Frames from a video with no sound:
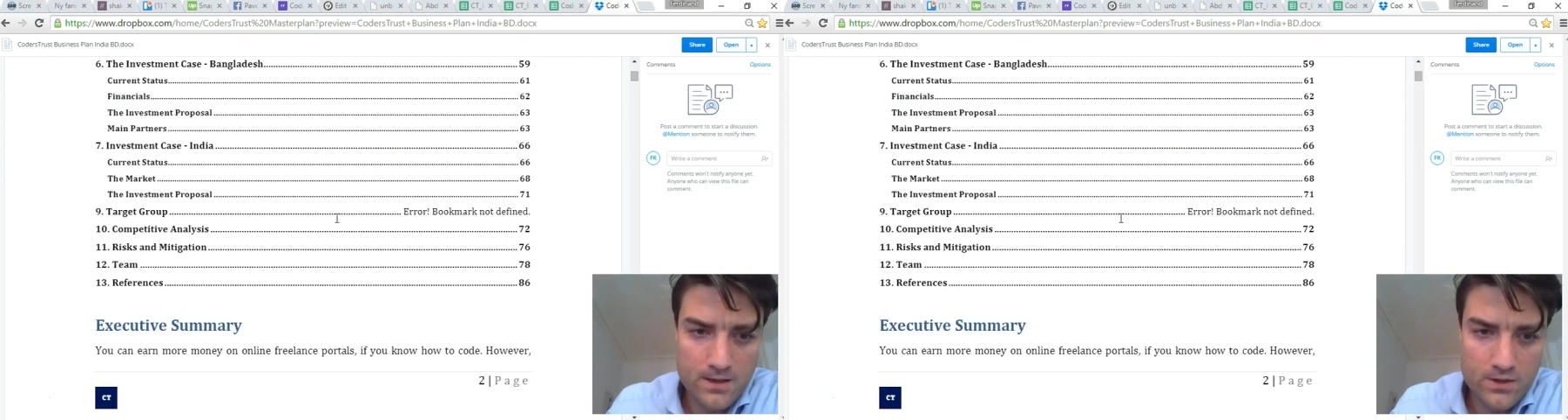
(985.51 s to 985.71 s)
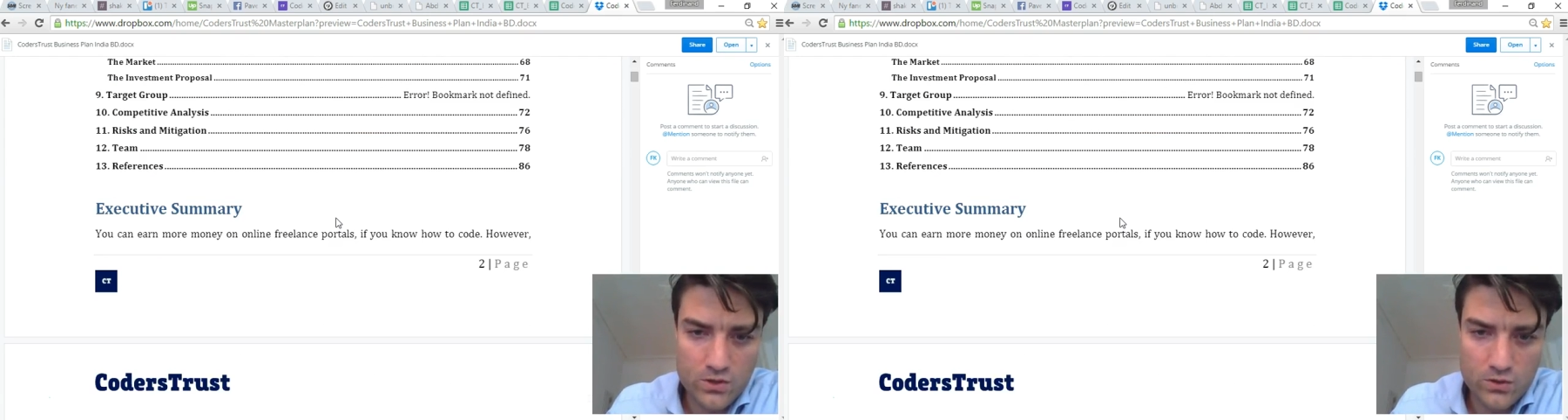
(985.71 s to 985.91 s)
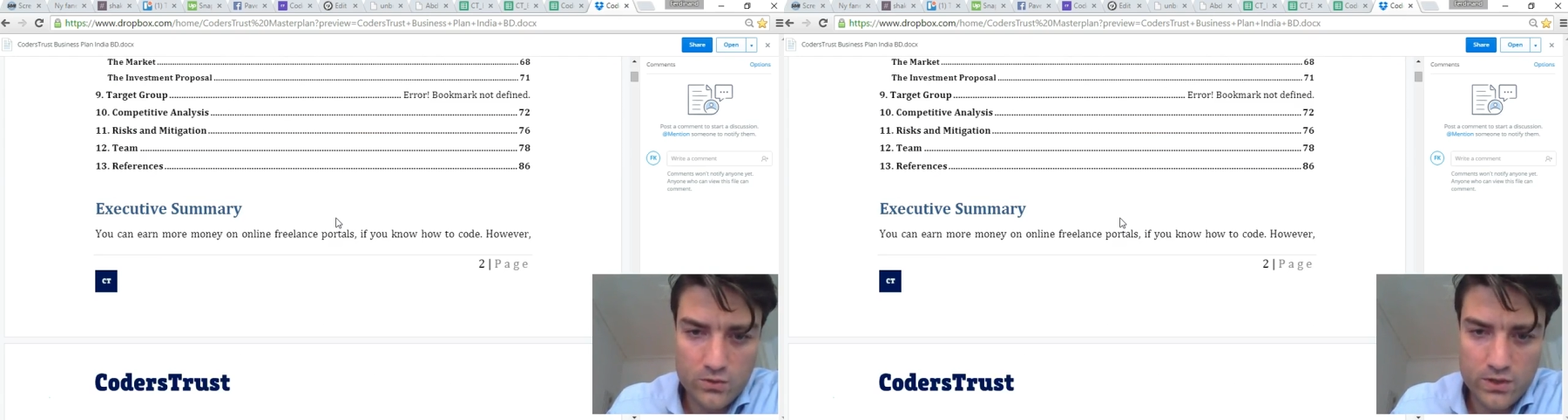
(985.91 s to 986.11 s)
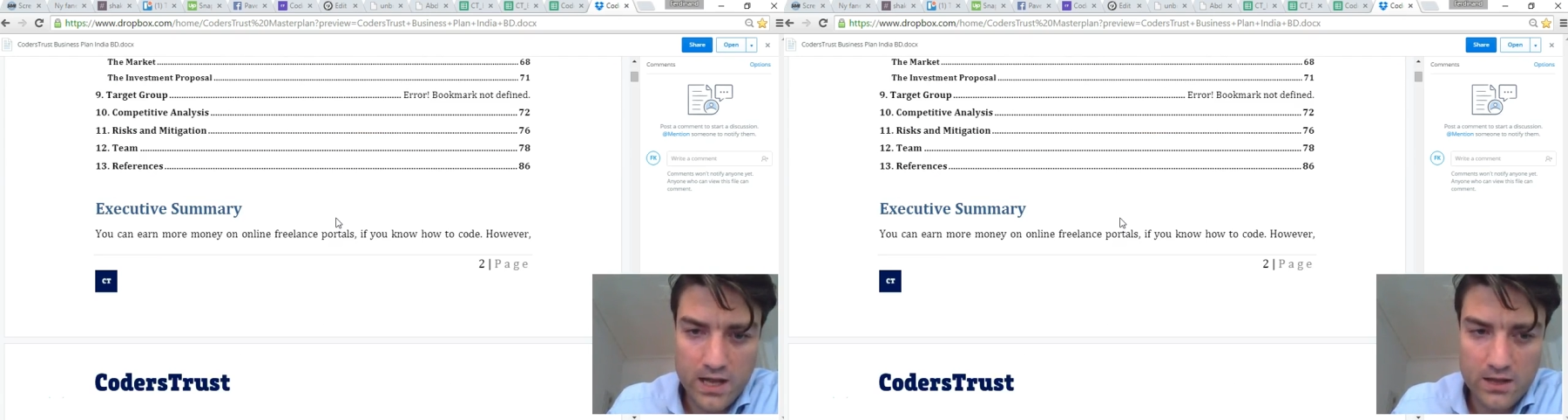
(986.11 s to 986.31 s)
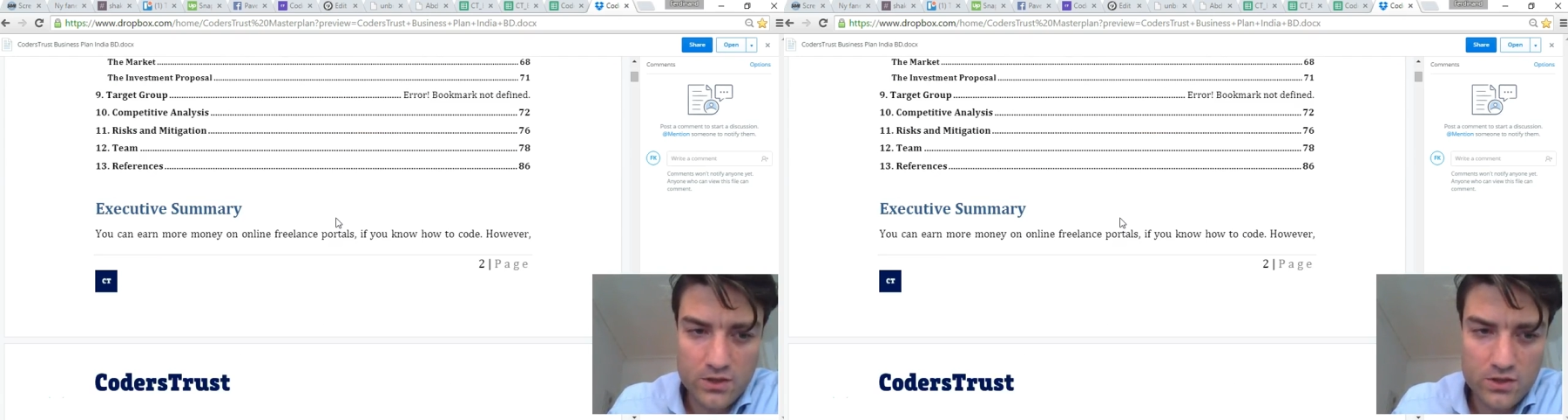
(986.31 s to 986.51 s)
So
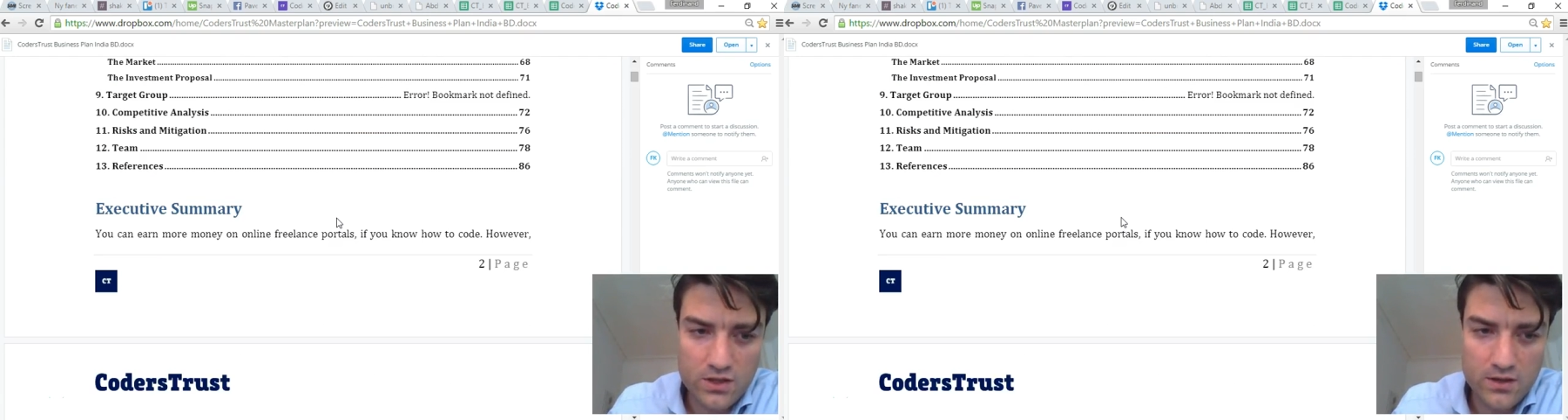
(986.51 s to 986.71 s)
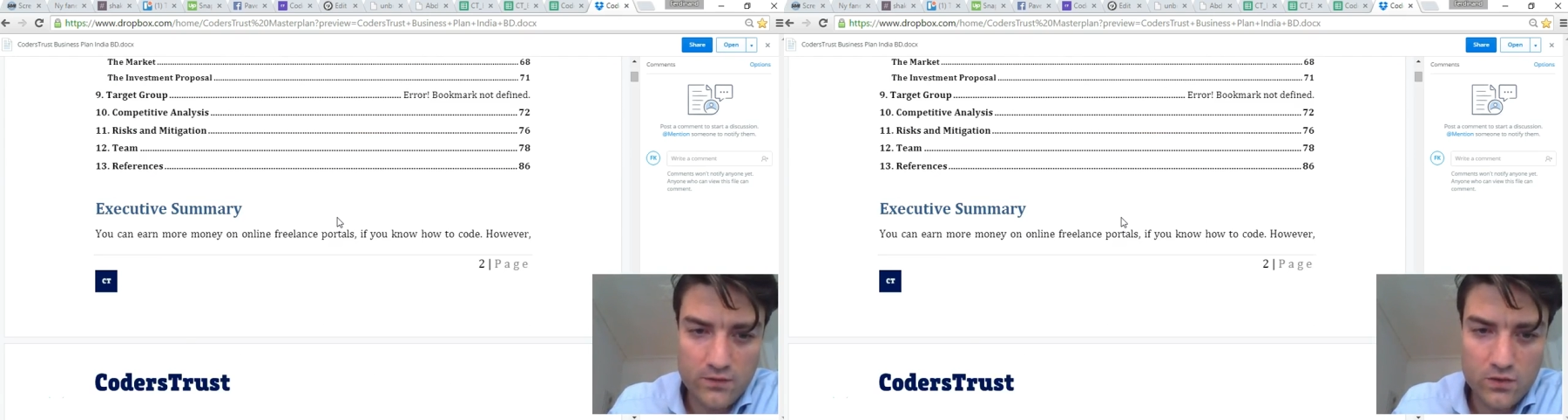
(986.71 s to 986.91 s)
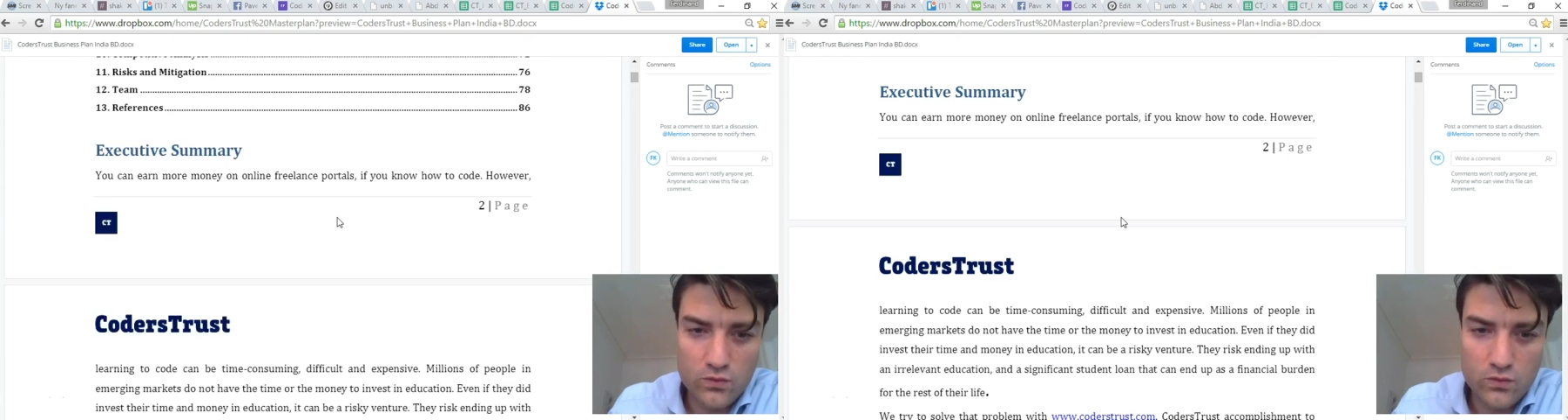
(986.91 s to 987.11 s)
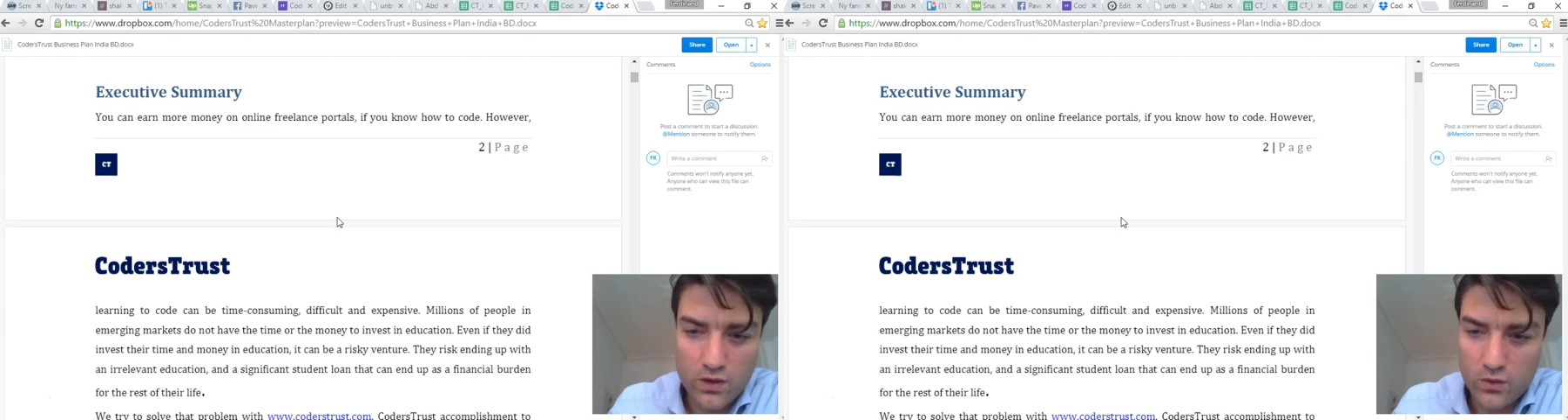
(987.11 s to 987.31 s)
I'll just give you a